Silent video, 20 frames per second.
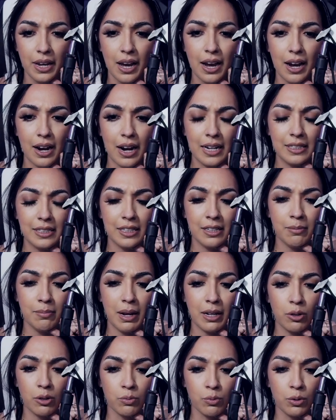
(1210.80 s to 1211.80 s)
I didn't
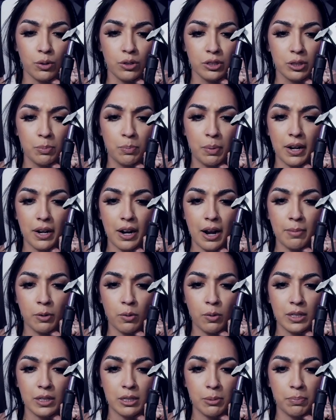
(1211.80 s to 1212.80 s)
make the rules, but I'm
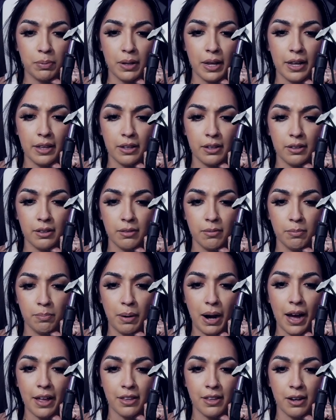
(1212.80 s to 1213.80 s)
going to play
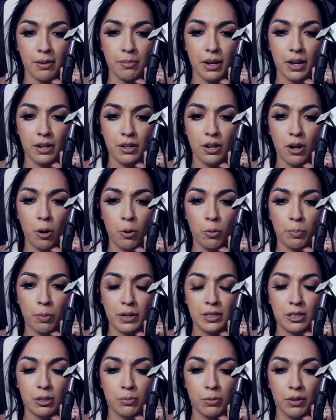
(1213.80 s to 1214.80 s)
by them. And no
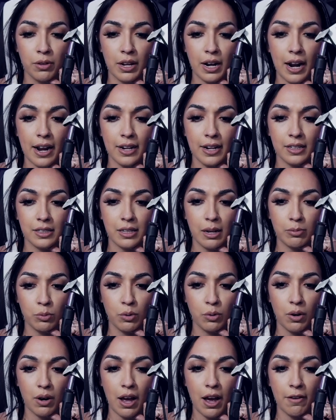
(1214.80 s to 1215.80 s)
principle that I accept
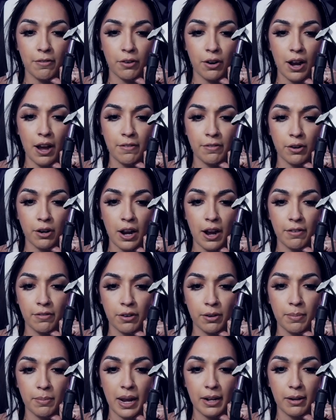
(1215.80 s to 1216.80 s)
will ever, ever,
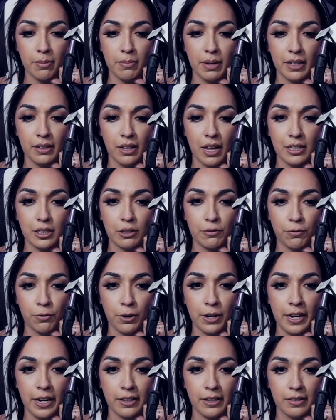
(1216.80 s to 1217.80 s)
ever make me less
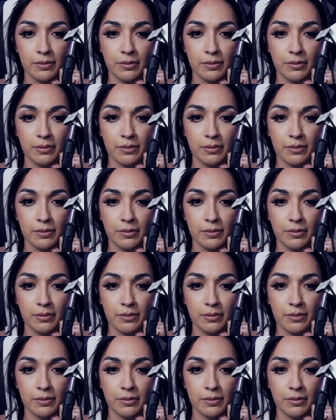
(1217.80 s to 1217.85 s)
free.